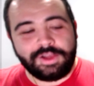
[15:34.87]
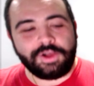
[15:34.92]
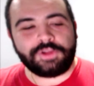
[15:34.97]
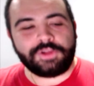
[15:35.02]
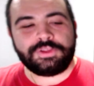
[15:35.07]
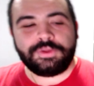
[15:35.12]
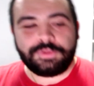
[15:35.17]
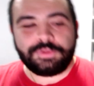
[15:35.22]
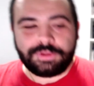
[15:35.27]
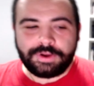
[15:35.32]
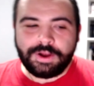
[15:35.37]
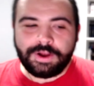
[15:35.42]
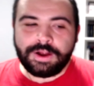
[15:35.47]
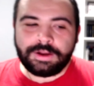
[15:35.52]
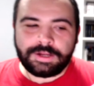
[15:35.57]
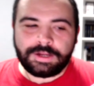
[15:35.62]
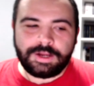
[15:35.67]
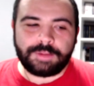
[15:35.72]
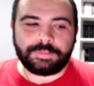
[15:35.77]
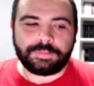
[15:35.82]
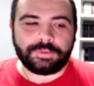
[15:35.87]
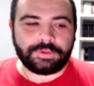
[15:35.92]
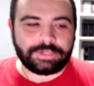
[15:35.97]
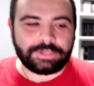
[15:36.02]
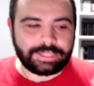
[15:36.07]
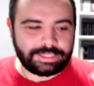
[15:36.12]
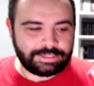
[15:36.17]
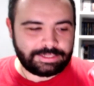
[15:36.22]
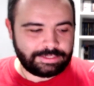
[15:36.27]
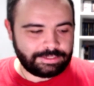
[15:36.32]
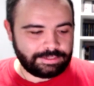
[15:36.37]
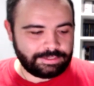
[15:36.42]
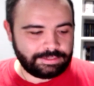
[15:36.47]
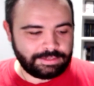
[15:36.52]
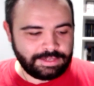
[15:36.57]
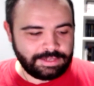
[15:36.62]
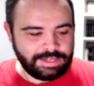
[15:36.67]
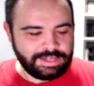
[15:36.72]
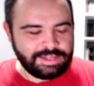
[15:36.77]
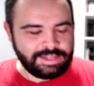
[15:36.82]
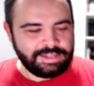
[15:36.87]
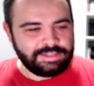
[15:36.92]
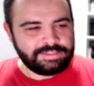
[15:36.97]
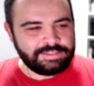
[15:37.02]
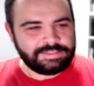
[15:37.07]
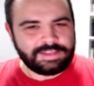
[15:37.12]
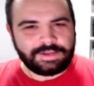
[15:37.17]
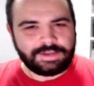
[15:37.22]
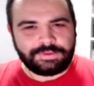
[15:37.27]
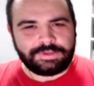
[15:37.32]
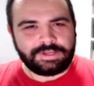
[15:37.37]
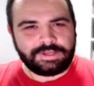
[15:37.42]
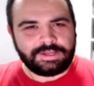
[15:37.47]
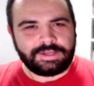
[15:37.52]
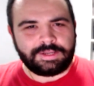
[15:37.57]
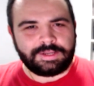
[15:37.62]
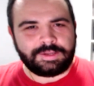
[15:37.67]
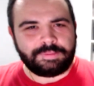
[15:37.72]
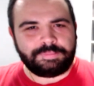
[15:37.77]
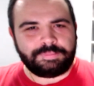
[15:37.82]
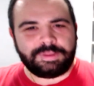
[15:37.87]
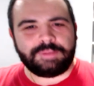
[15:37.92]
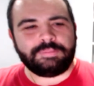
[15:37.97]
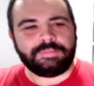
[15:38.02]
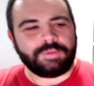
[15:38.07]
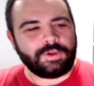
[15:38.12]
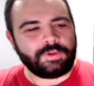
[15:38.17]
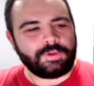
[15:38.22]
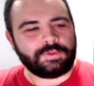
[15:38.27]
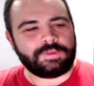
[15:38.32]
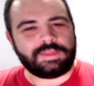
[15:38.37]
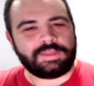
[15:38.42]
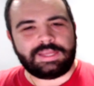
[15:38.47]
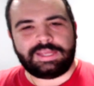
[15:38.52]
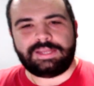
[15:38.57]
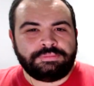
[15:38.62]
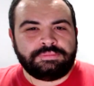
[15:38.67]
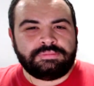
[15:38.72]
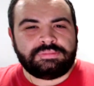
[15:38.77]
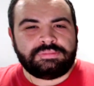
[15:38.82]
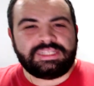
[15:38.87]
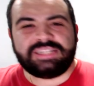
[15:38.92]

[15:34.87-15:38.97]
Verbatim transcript: Although there are a couple, like the Sakura pinball thing.